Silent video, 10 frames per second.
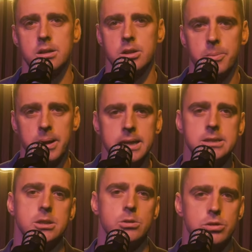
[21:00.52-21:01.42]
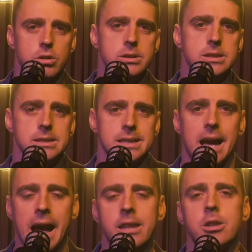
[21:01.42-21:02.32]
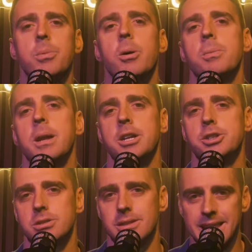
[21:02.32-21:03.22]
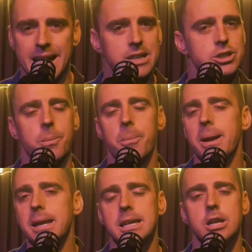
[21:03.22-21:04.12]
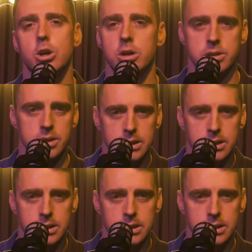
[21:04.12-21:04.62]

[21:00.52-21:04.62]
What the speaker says: the police, the authorities, and the population. That is completely gone.